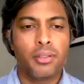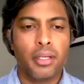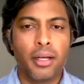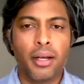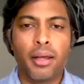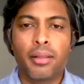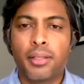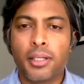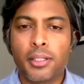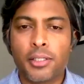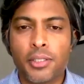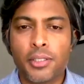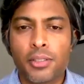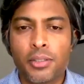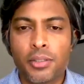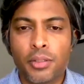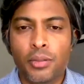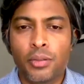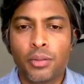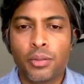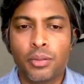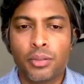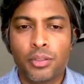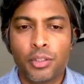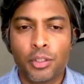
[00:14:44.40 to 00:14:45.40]
And I think just
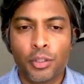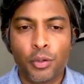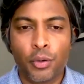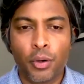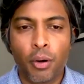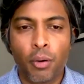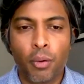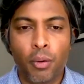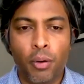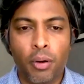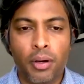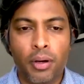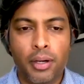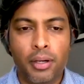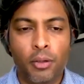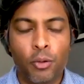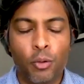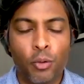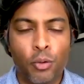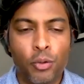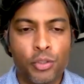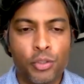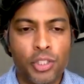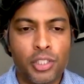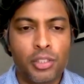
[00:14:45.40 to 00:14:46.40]
to grow,
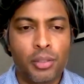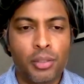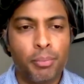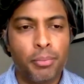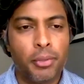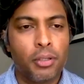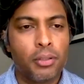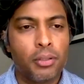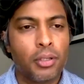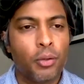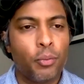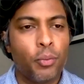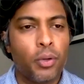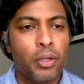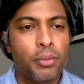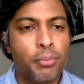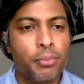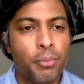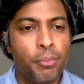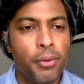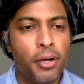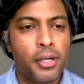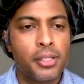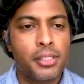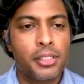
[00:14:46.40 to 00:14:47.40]
or just to build on what
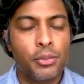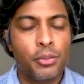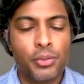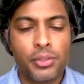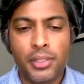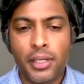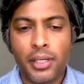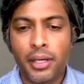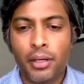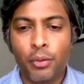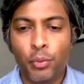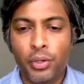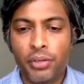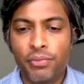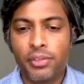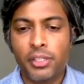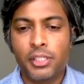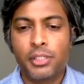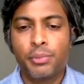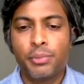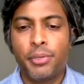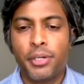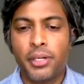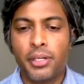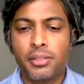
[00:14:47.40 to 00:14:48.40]
Prabhashini was saying, we've
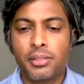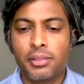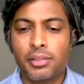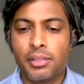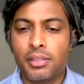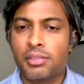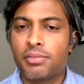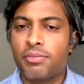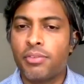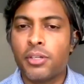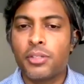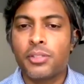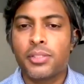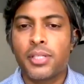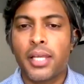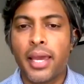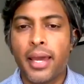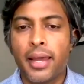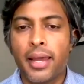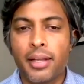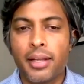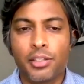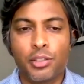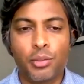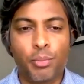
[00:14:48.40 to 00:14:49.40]
experienced this
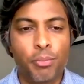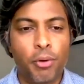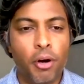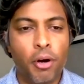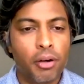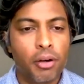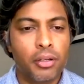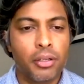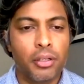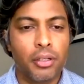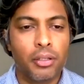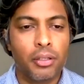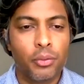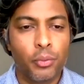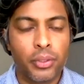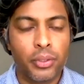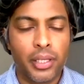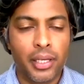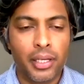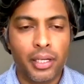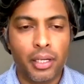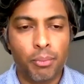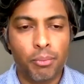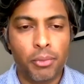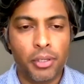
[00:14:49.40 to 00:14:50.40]
firsthand as a partner with
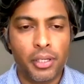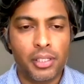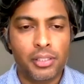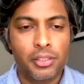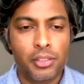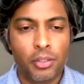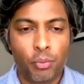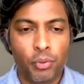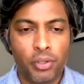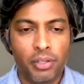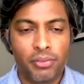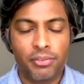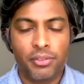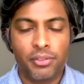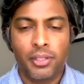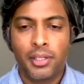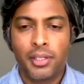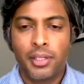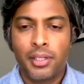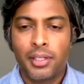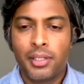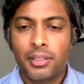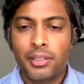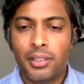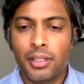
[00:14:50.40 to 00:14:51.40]
AWS. So we've
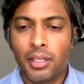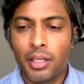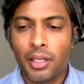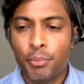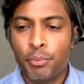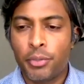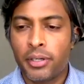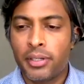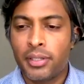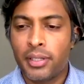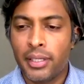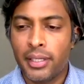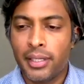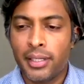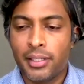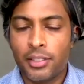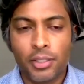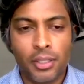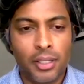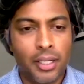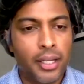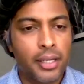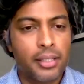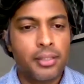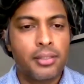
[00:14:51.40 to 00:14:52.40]
deliberately
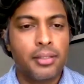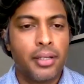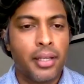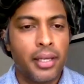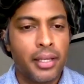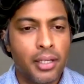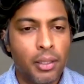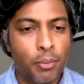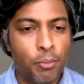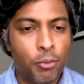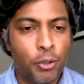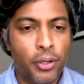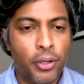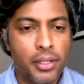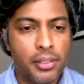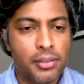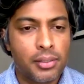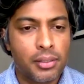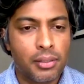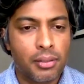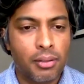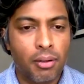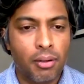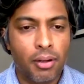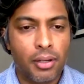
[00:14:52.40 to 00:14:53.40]
selected AWS
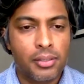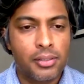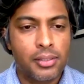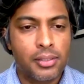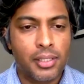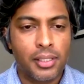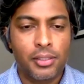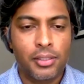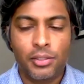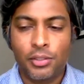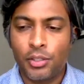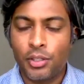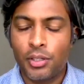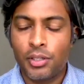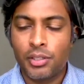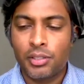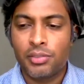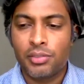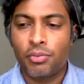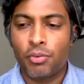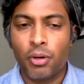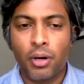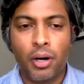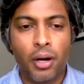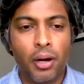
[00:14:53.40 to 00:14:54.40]
in the last 6 years
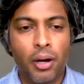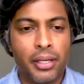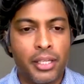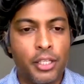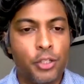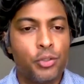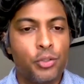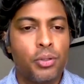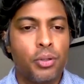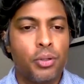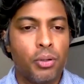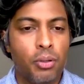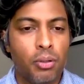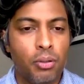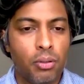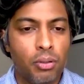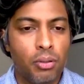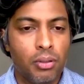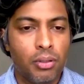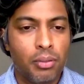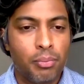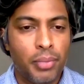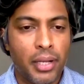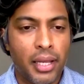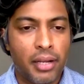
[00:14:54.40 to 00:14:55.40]
for our
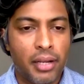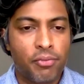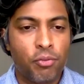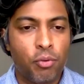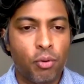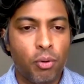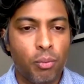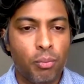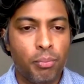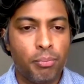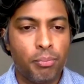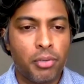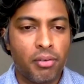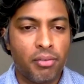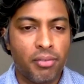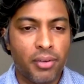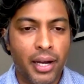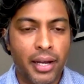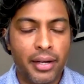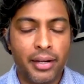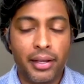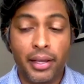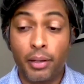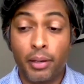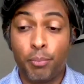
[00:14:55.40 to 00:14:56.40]
internal platform
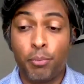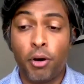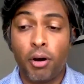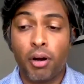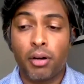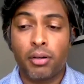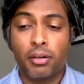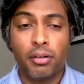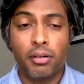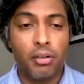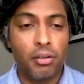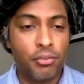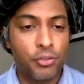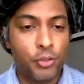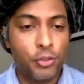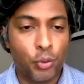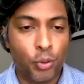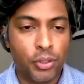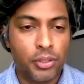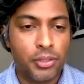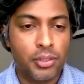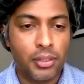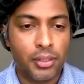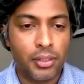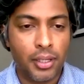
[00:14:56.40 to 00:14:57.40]
provider and partner of
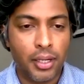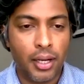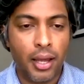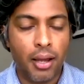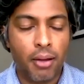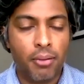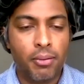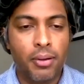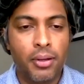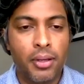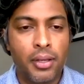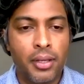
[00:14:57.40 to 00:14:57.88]
choice in cloud.